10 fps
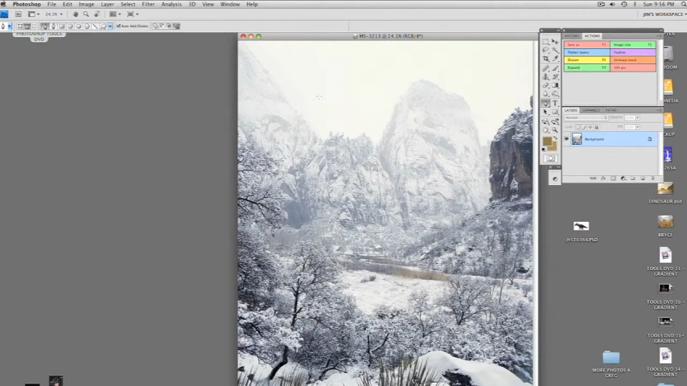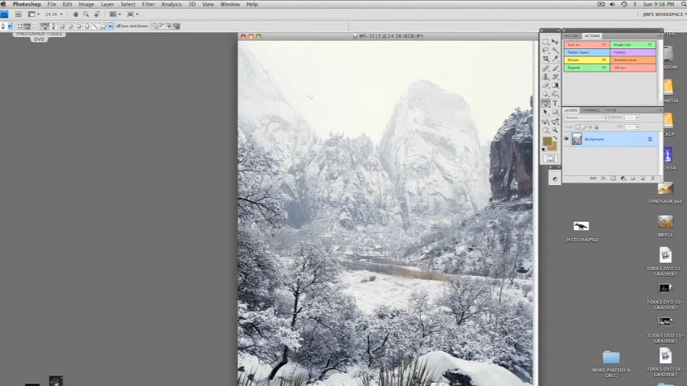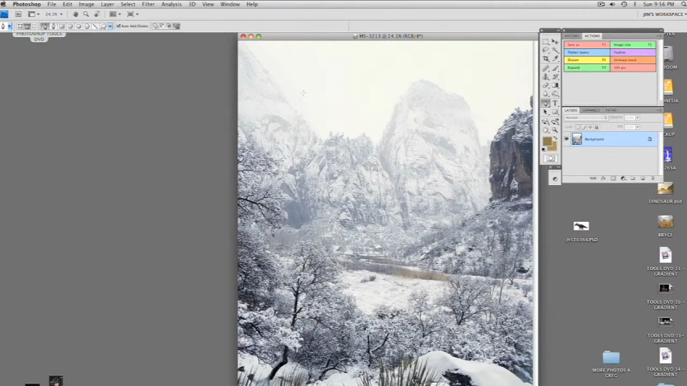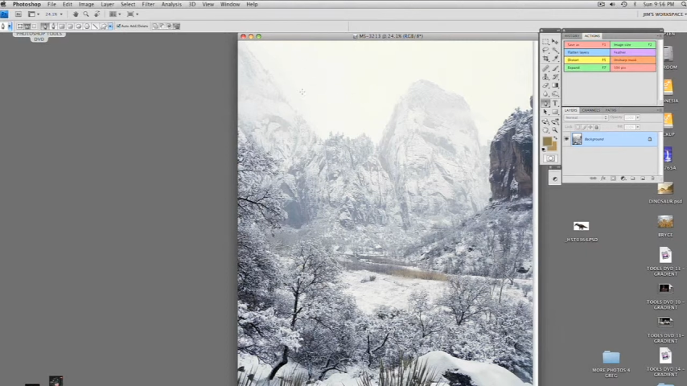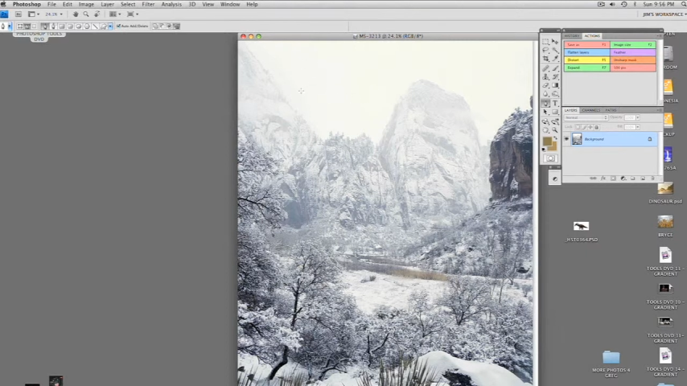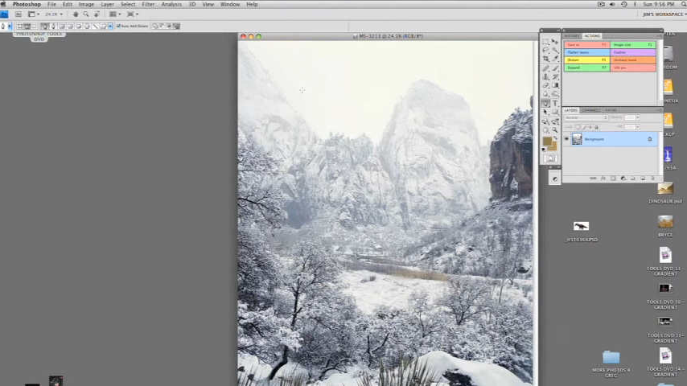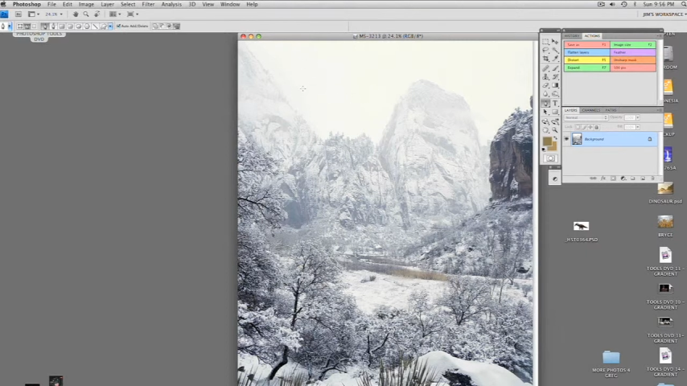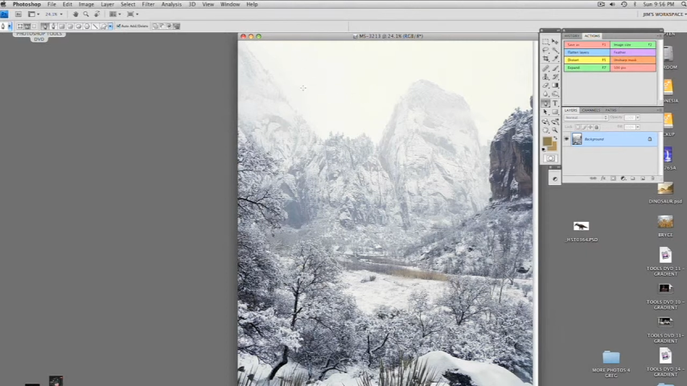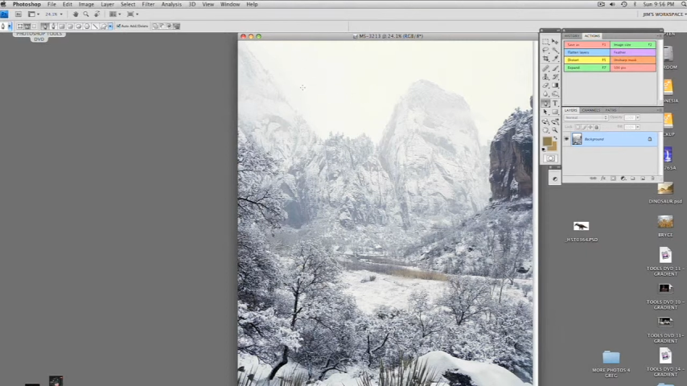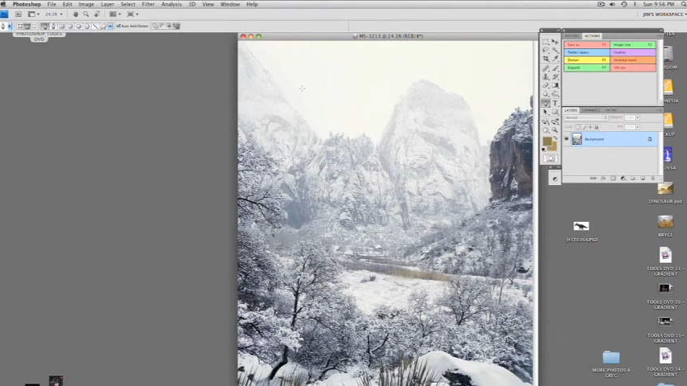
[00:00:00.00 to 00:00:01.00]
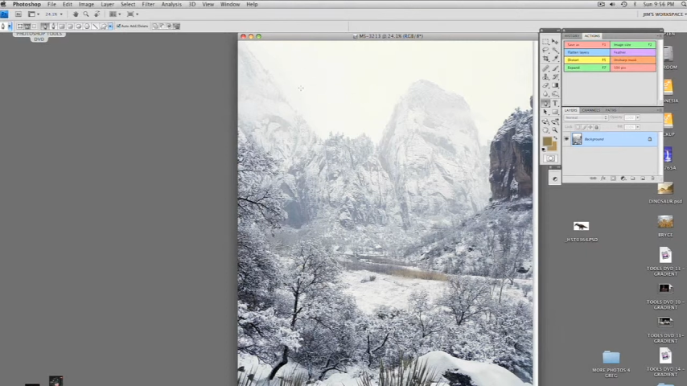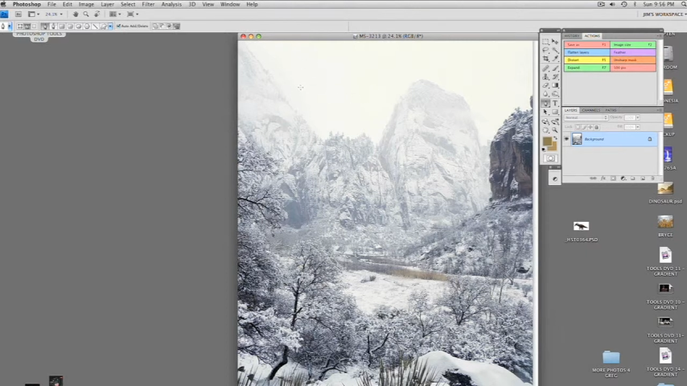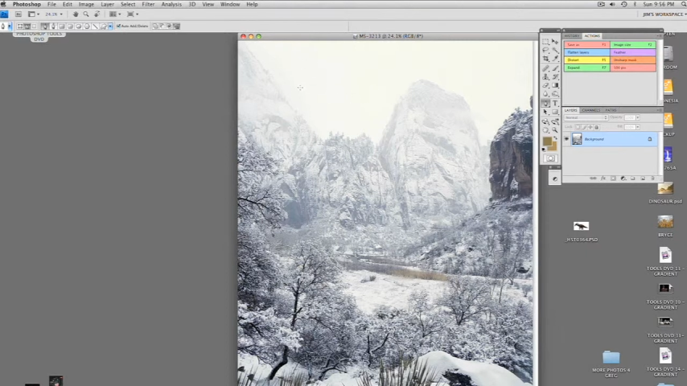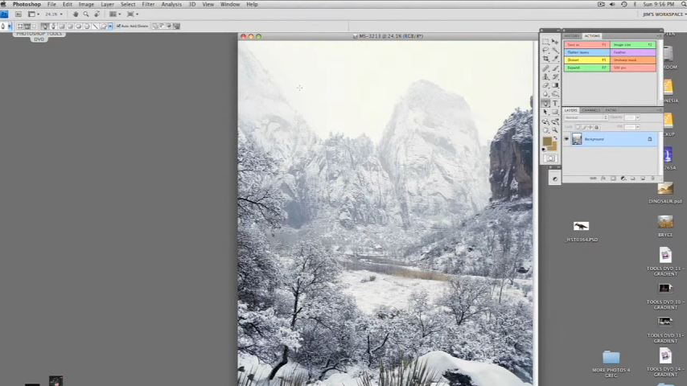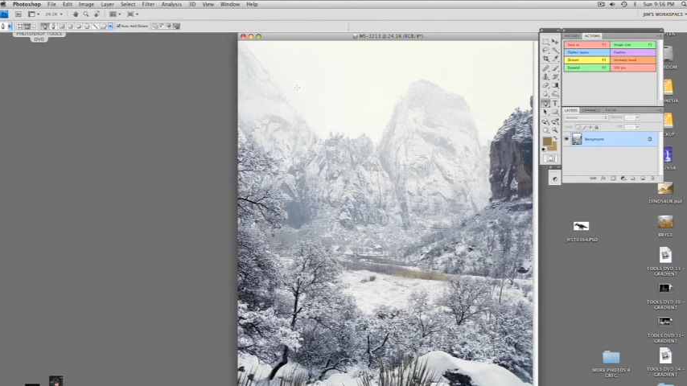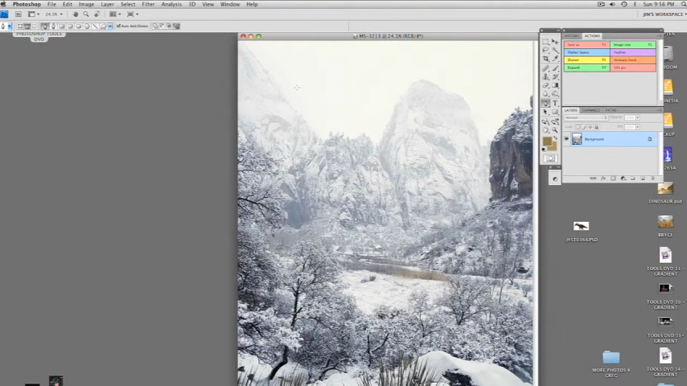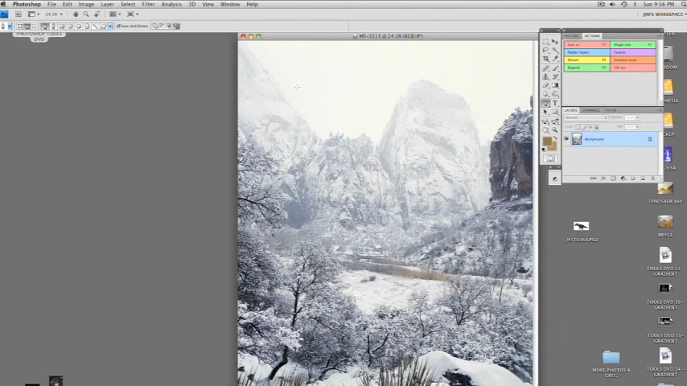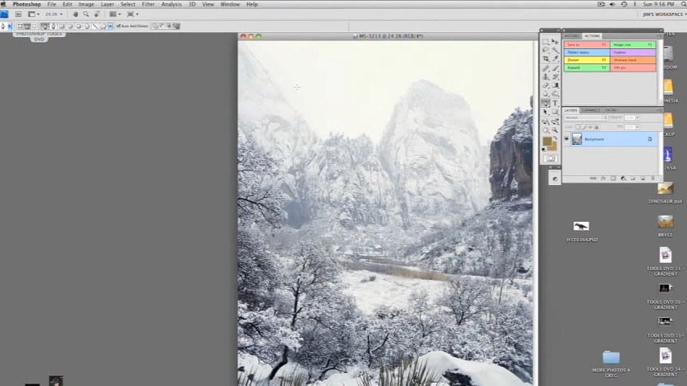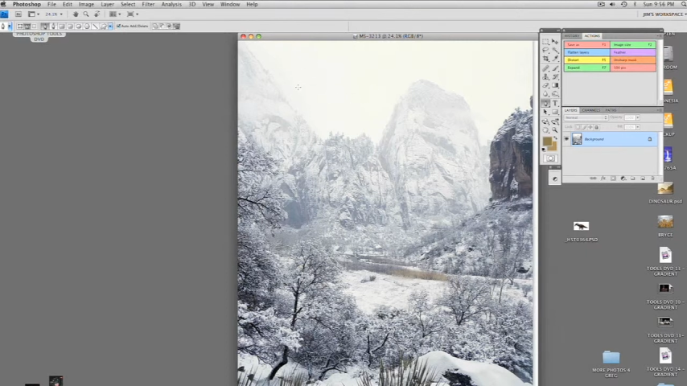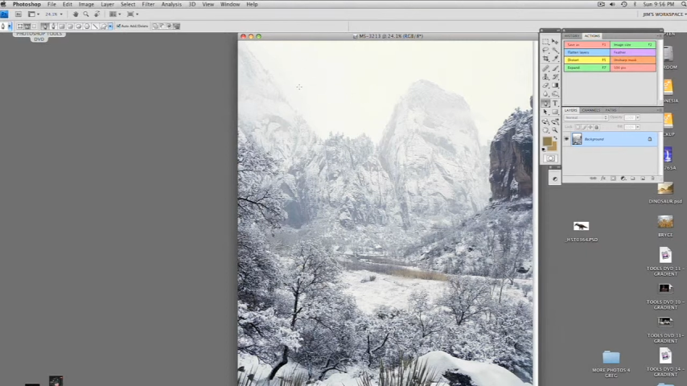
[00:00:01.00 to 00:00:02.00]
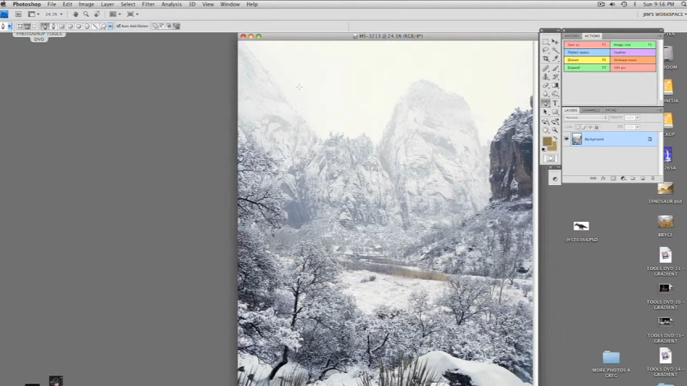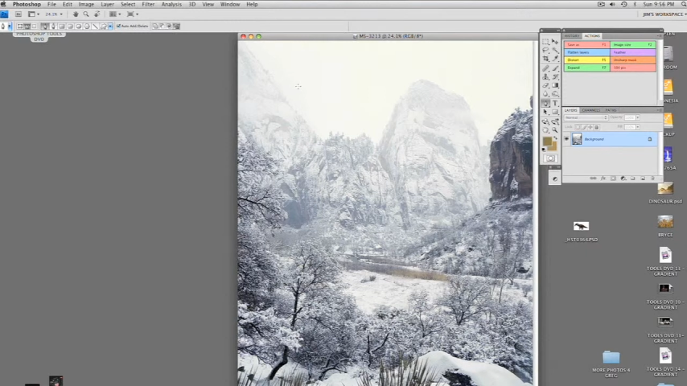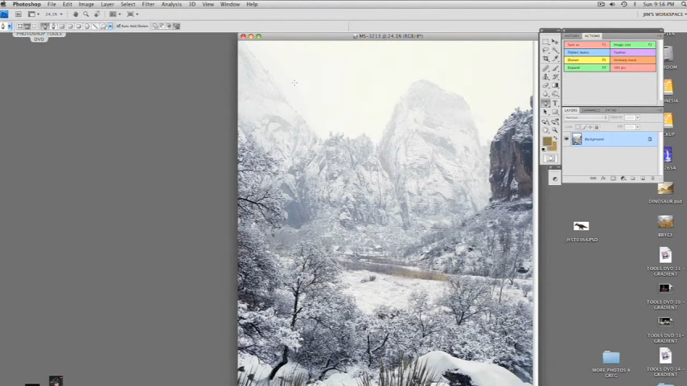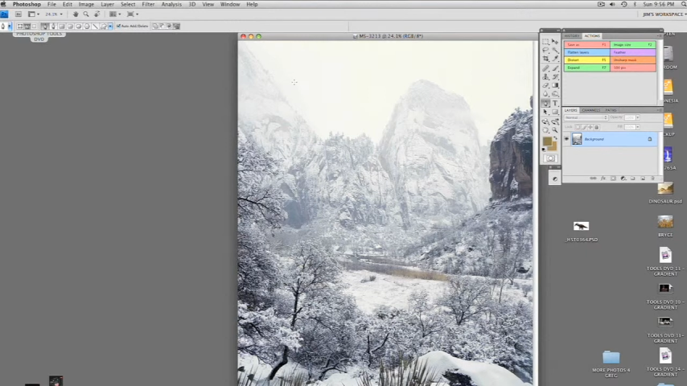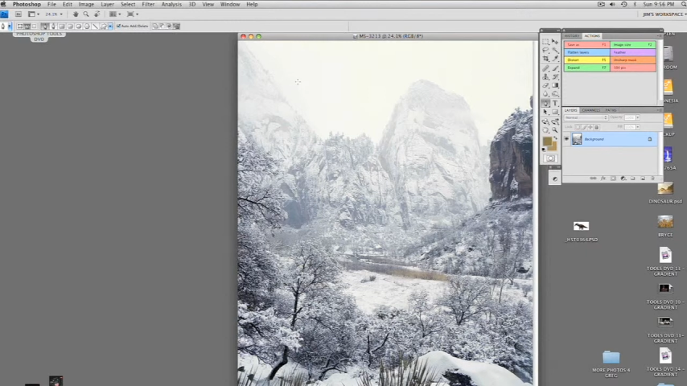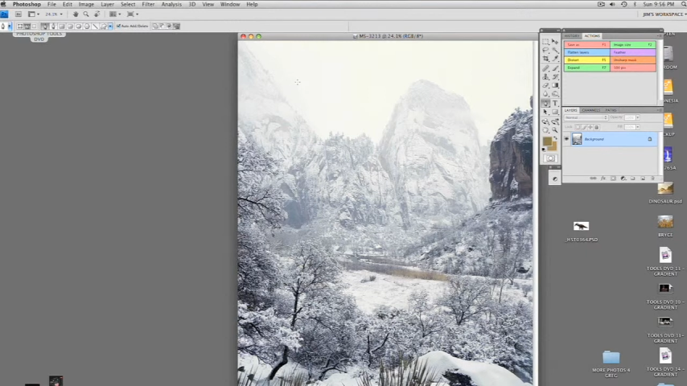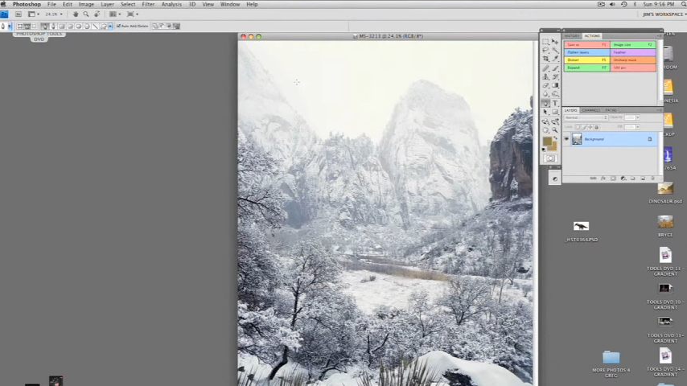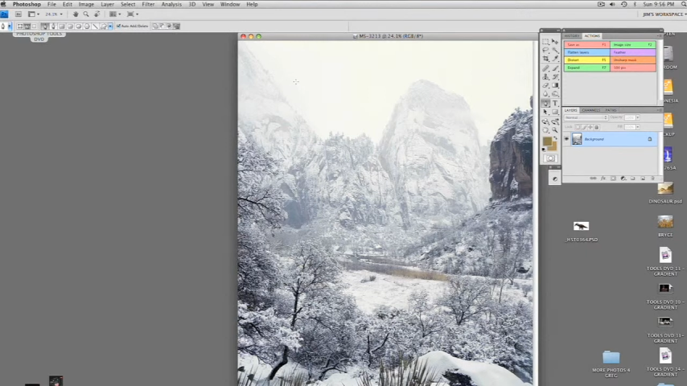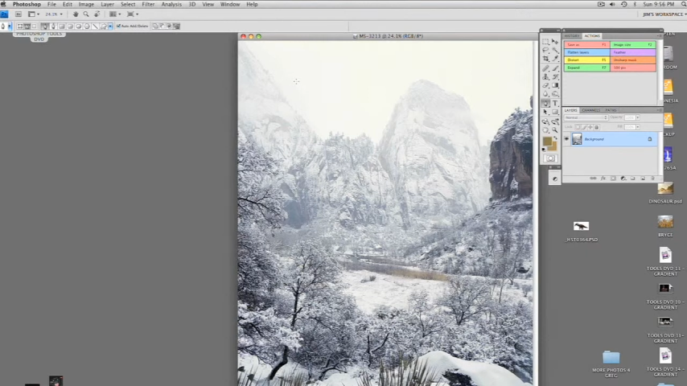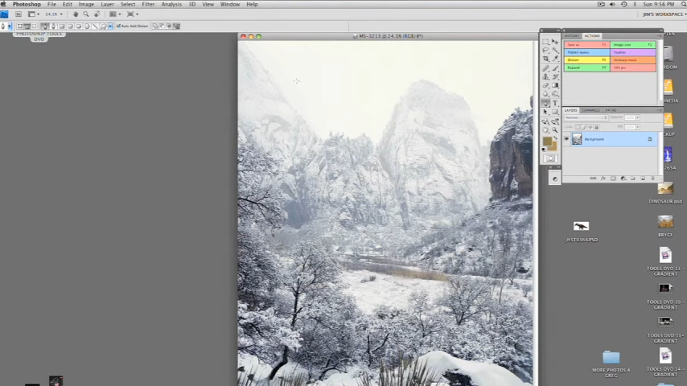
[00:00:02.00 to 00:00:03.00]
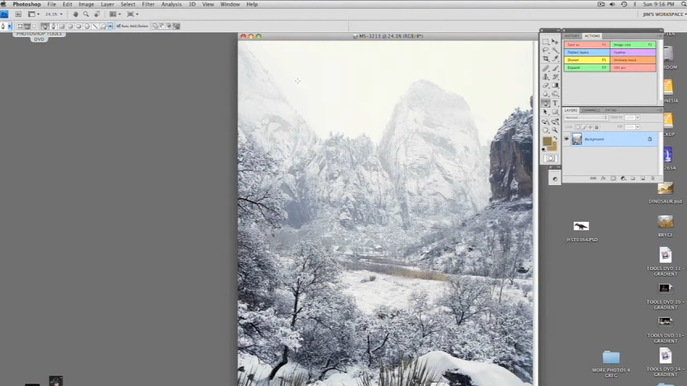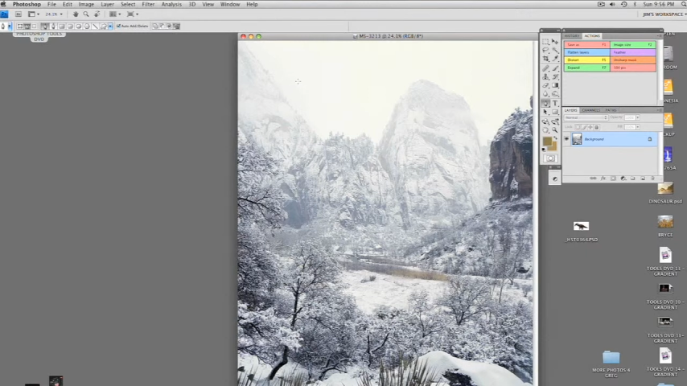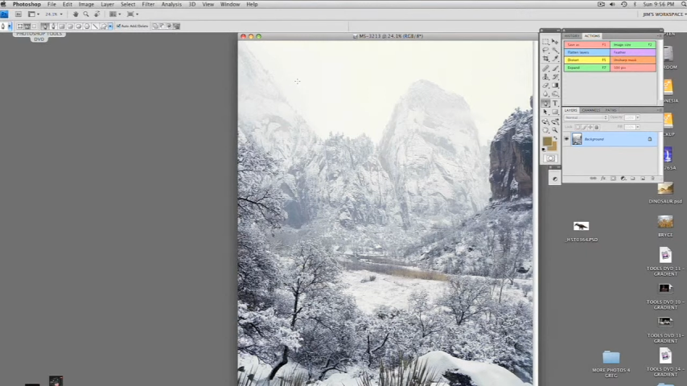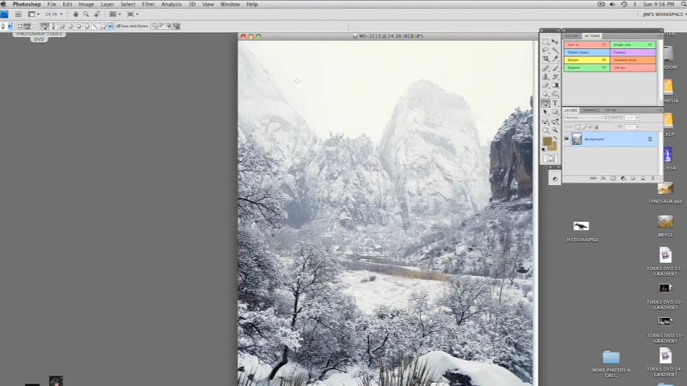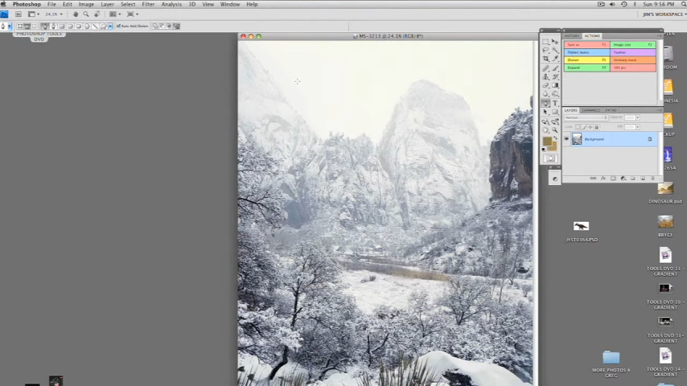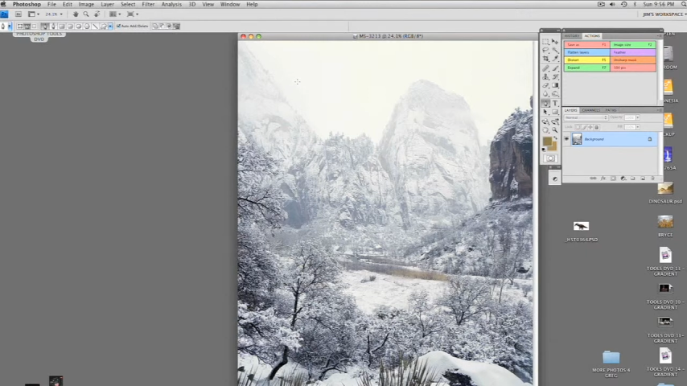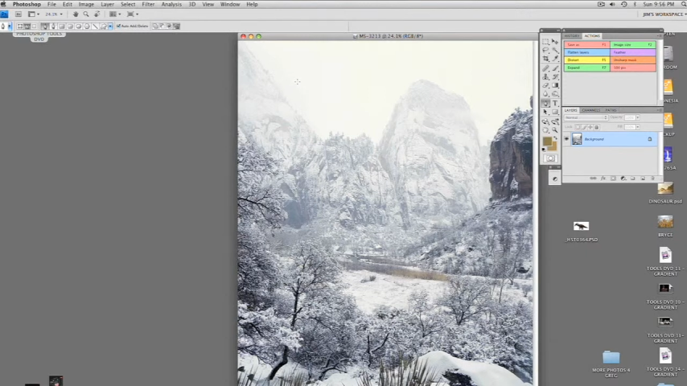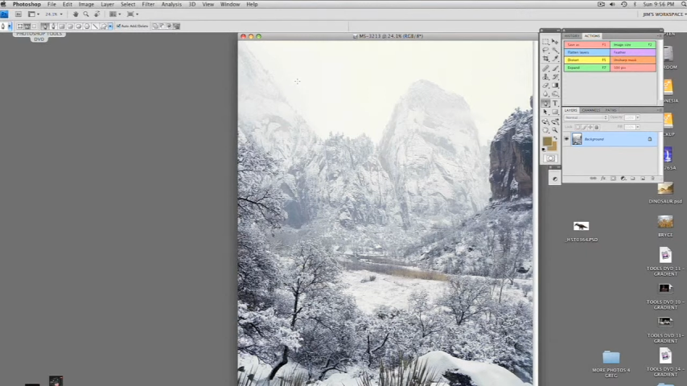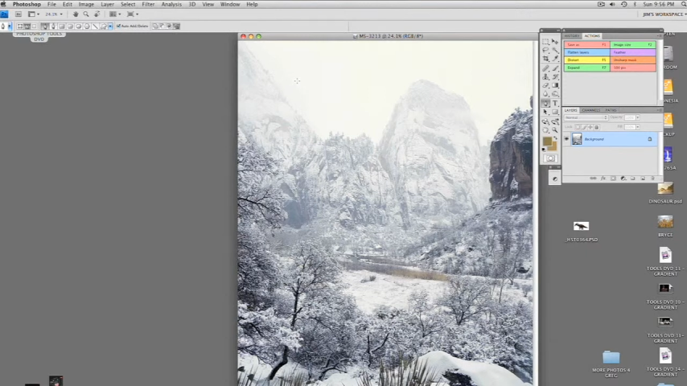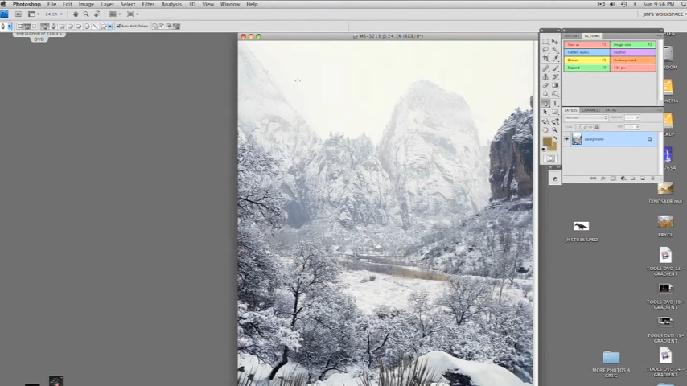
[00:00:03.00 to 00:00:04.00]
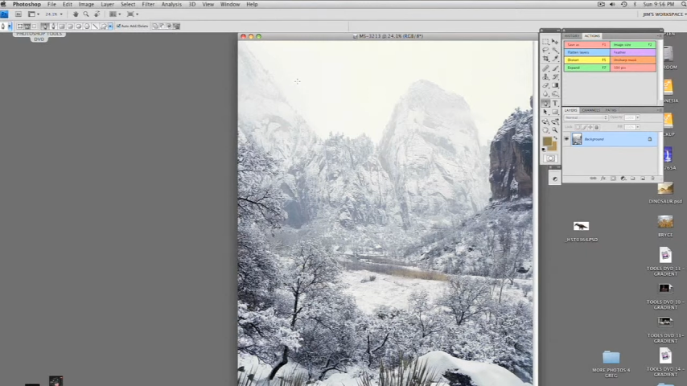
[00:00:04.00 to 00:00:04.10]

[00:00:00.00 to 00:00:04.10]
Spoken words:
[unreadable: no face in view]